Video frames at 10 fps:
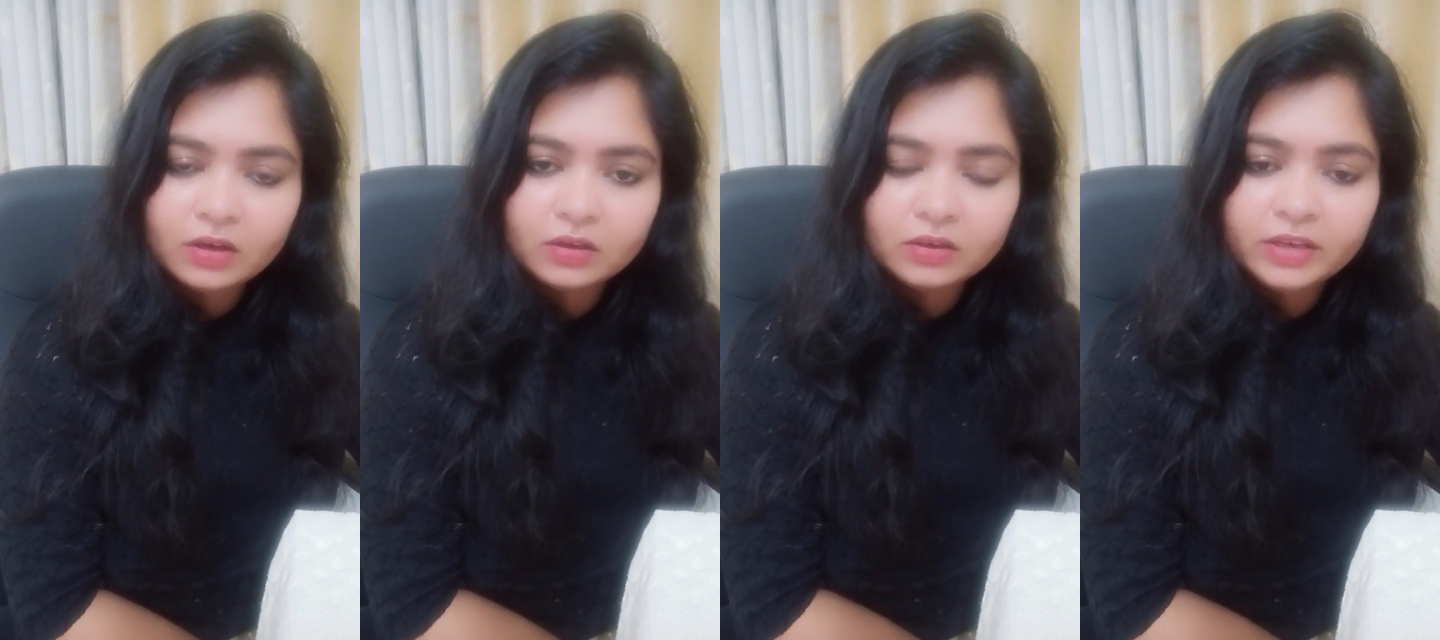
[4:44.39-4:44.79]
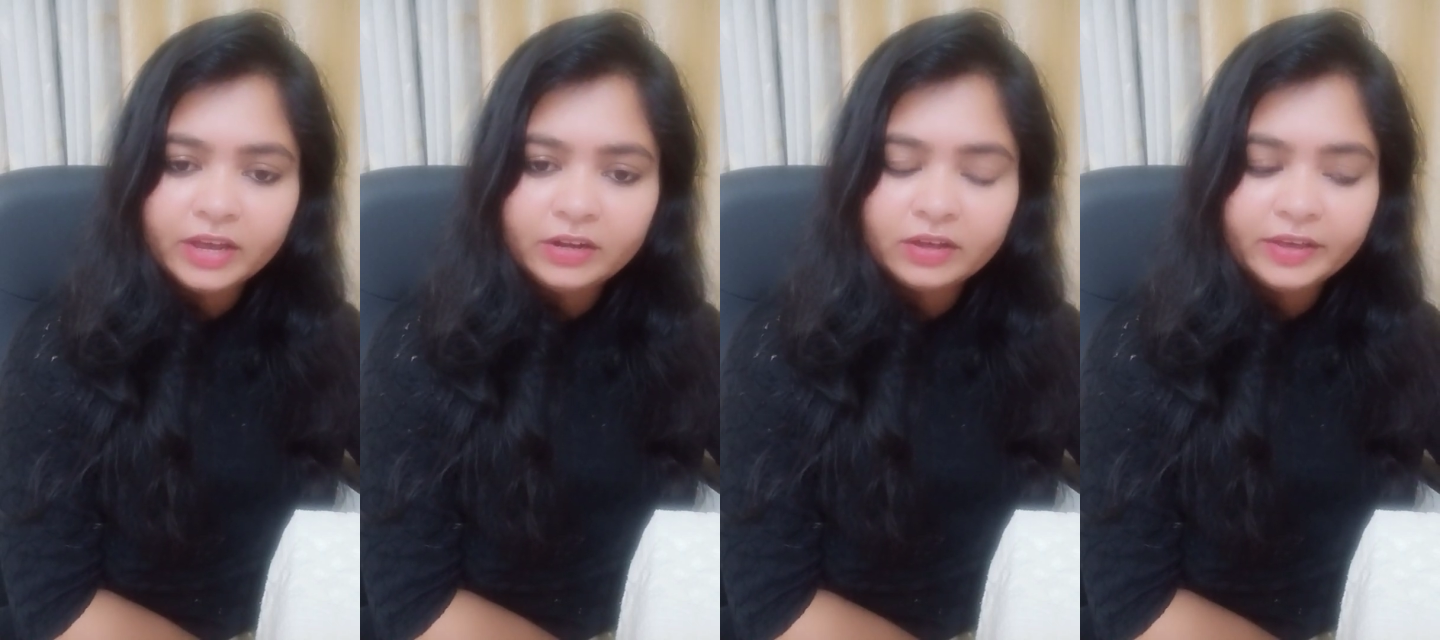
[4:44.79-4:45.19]

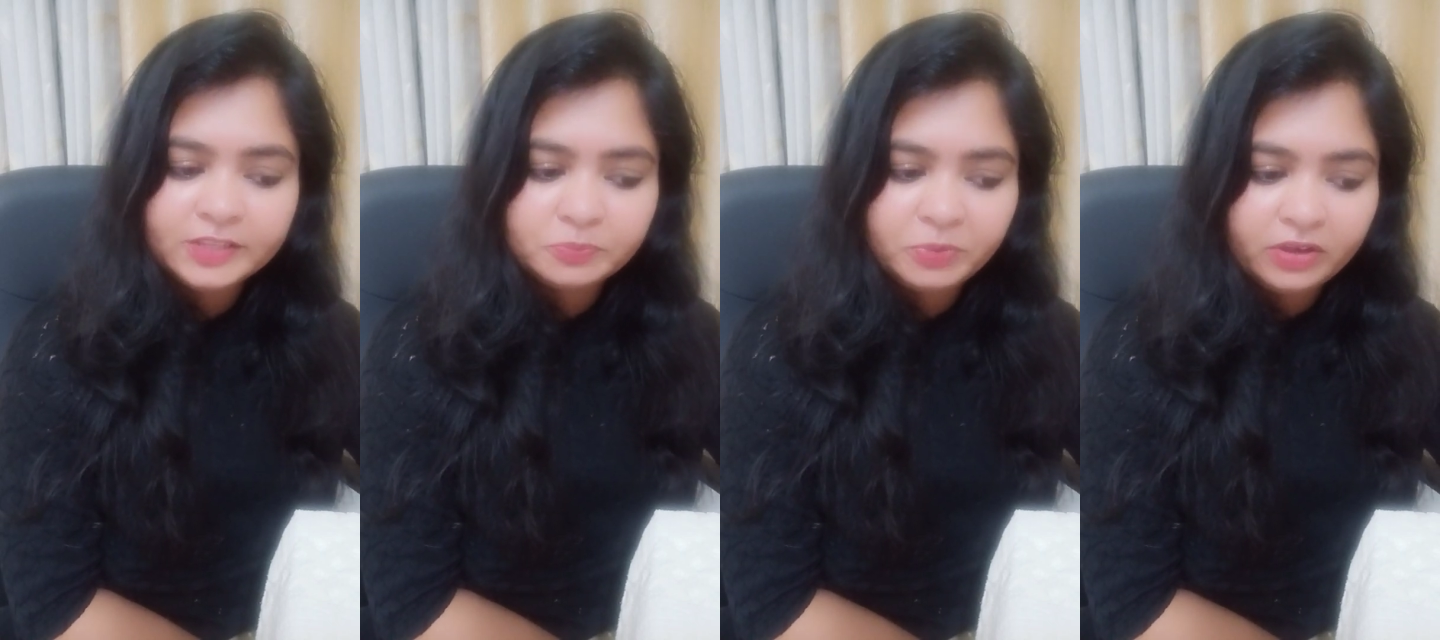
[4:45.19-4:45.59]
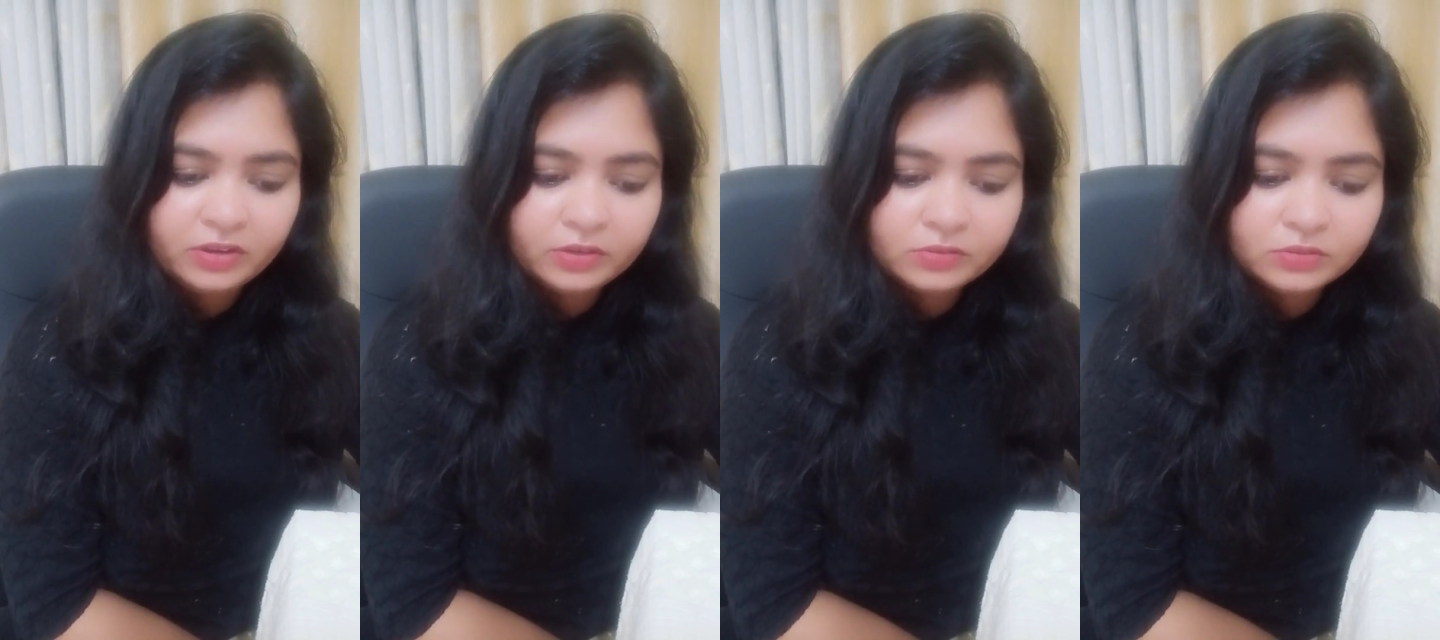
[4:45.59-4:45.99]
a
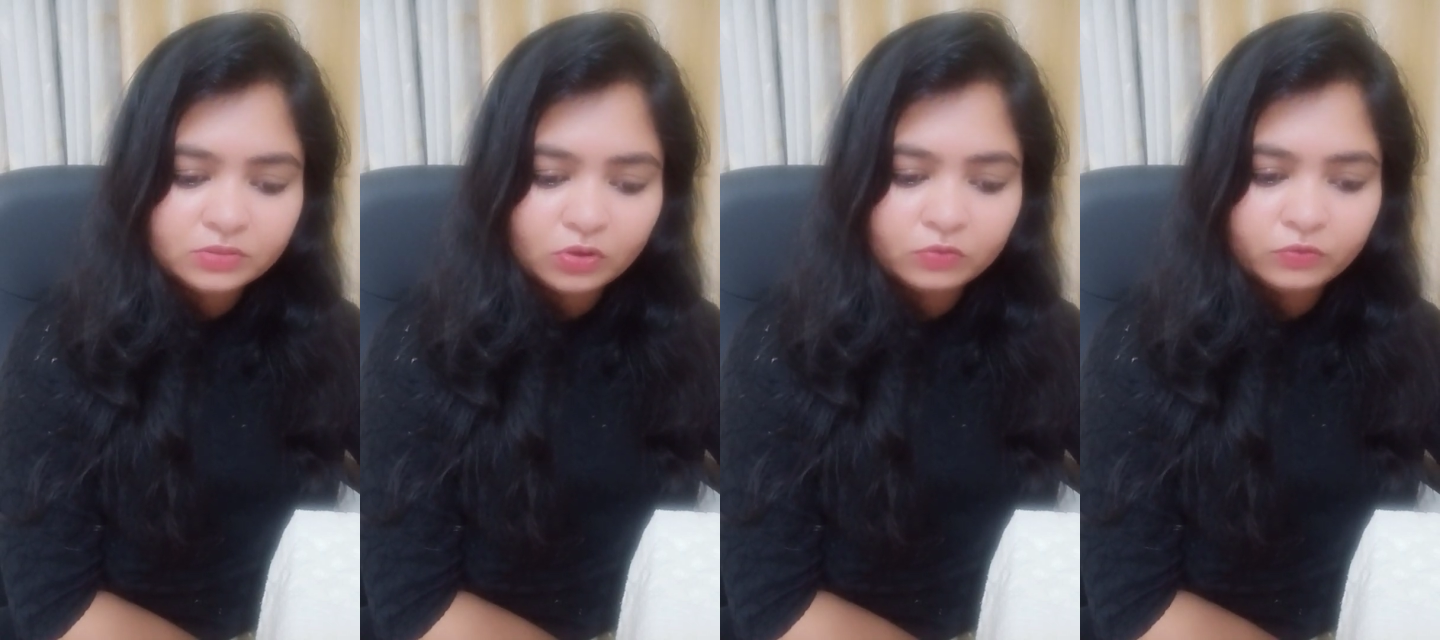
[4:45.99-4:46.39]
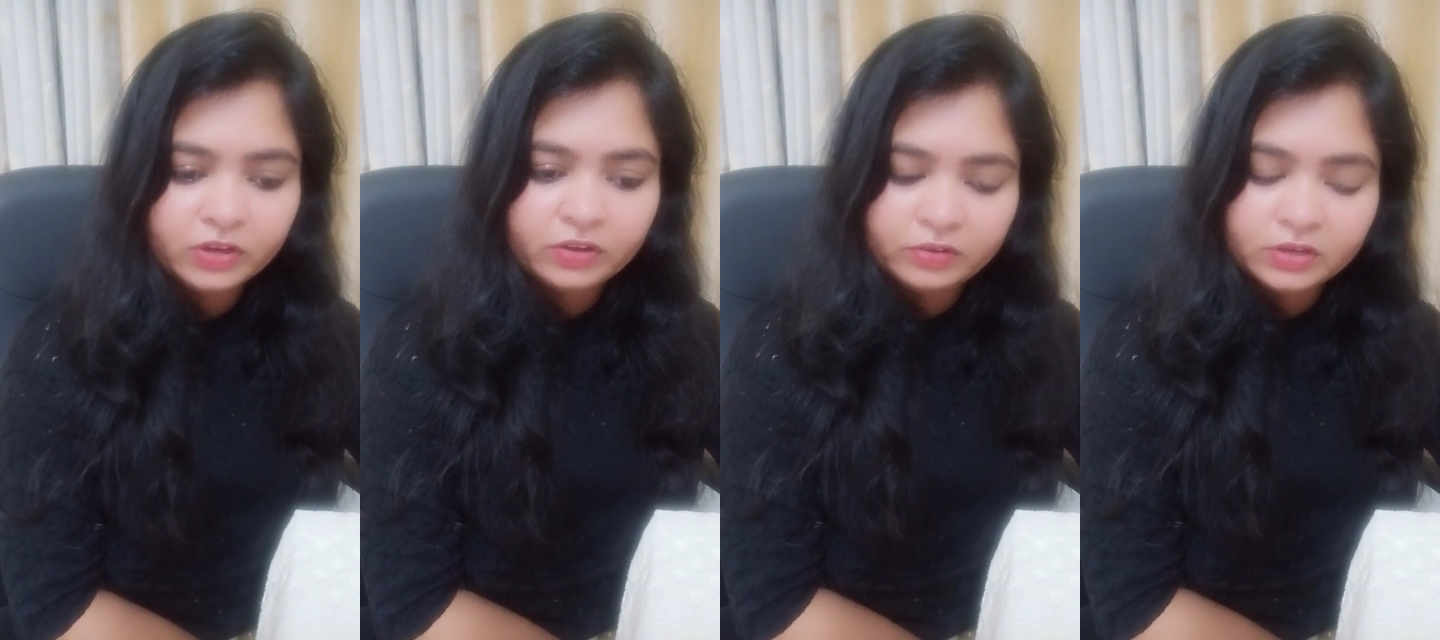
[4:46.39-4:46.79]
experience of
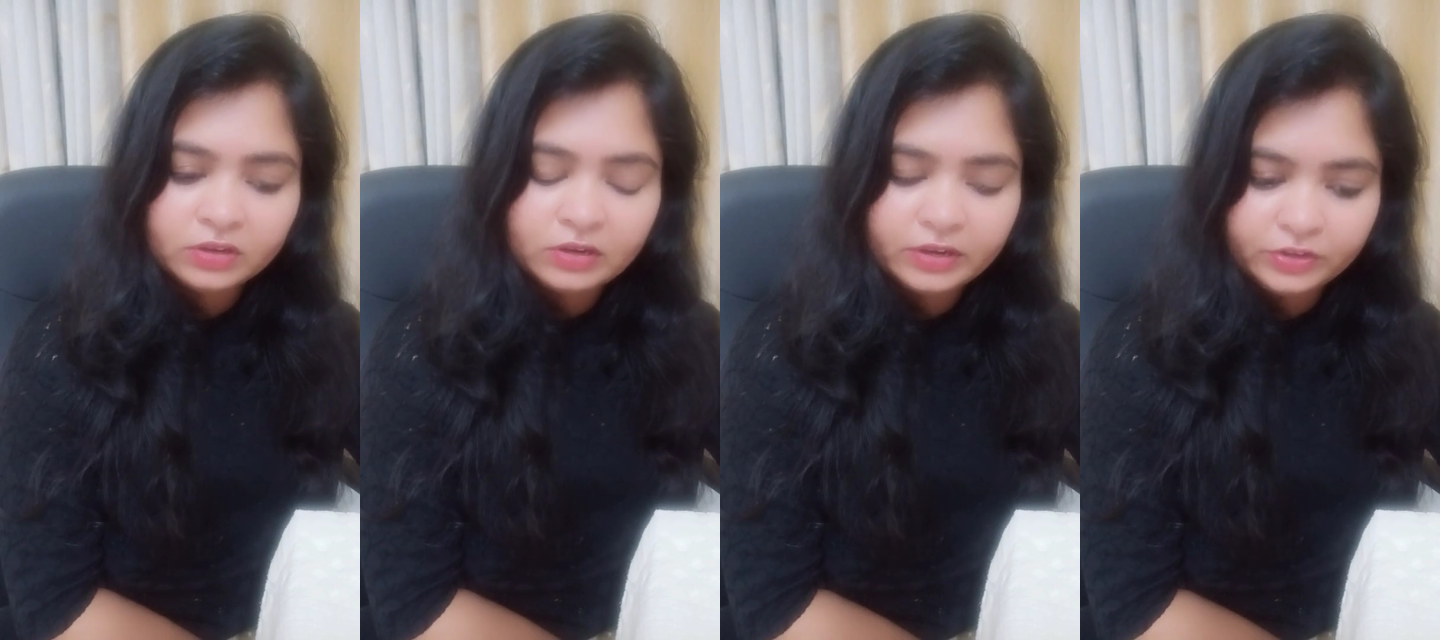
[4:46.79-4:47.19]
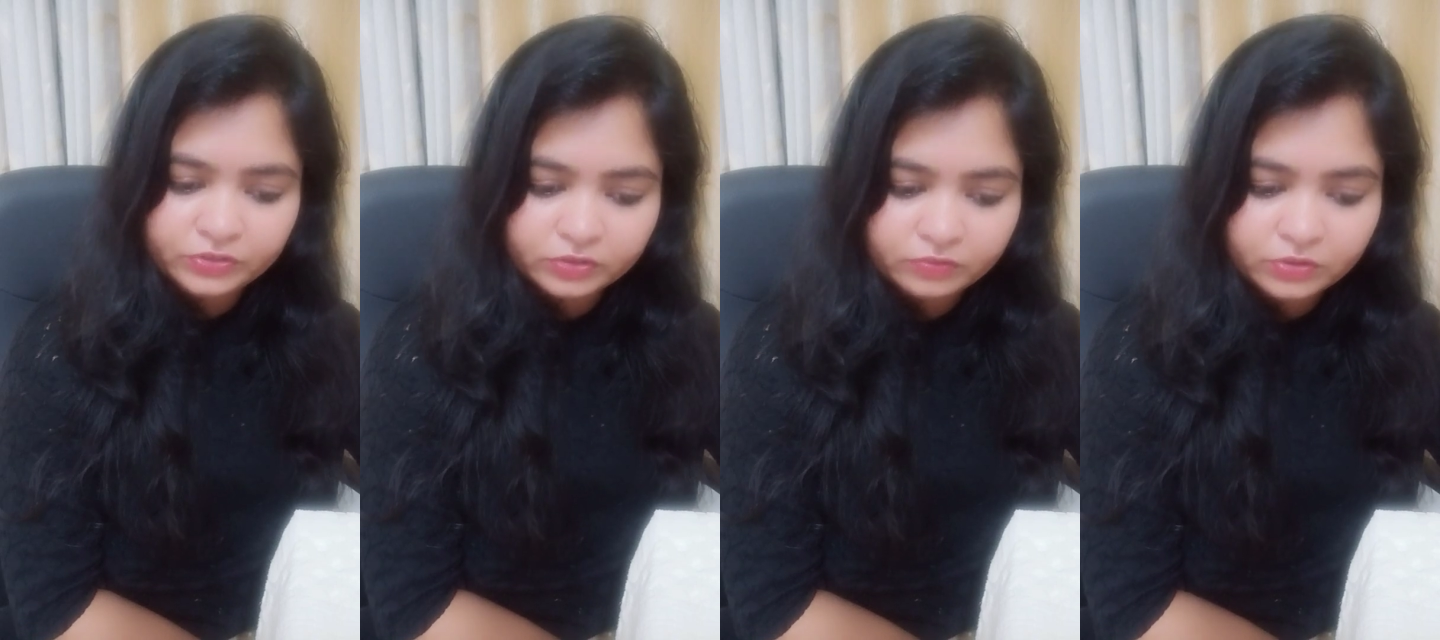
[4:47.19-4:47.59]
a real
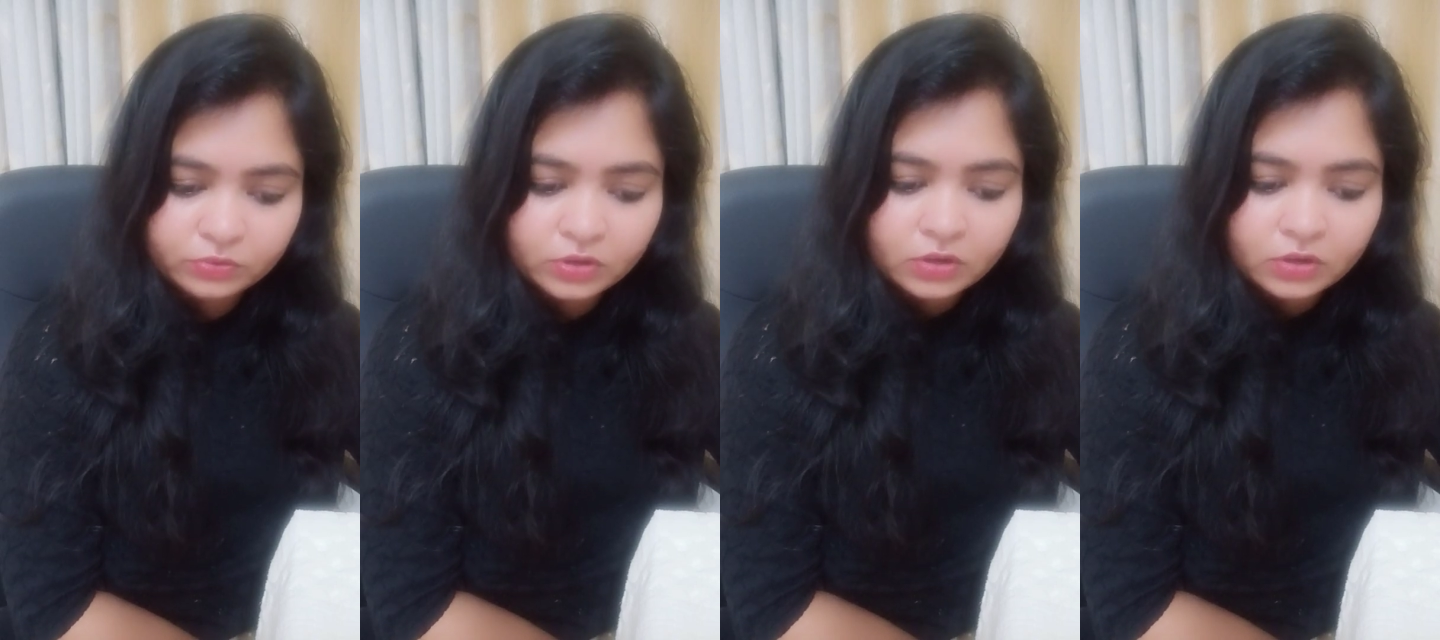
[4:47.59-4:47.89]
interview.